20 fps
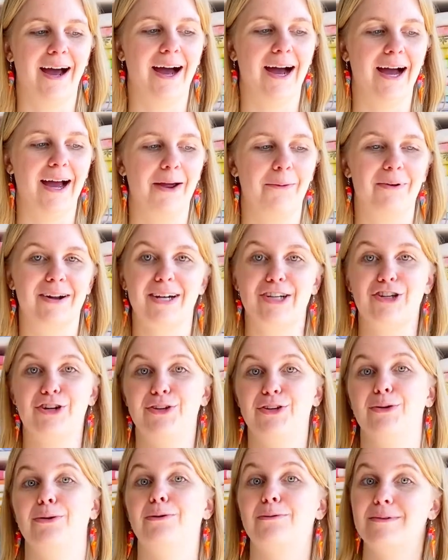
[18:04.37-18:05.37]
I want to show
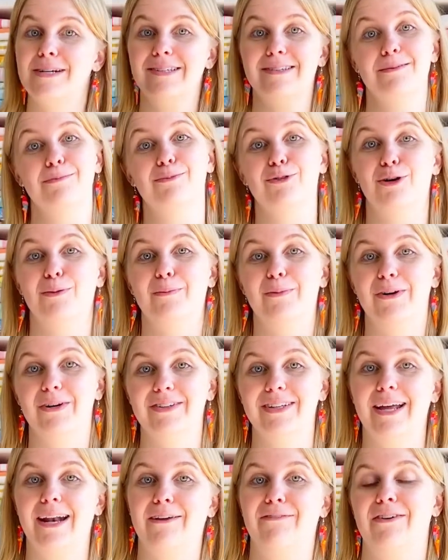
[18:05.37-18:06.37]
you a recent blow
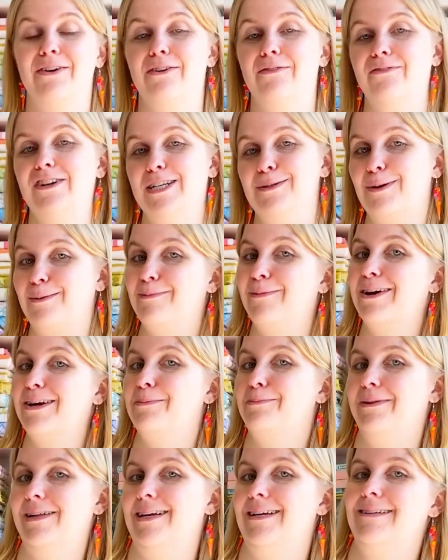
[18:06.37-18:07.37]
mold that I found on Facebook
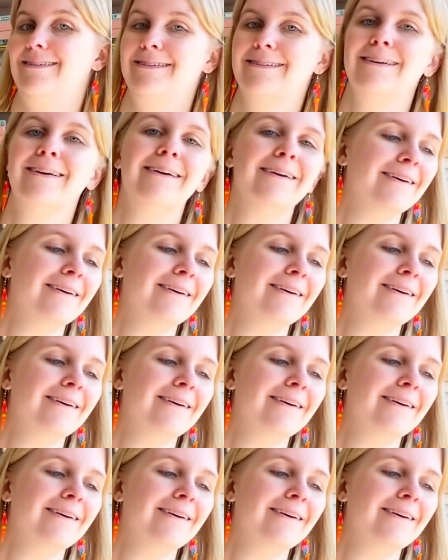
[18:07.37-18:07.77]
Marketplace.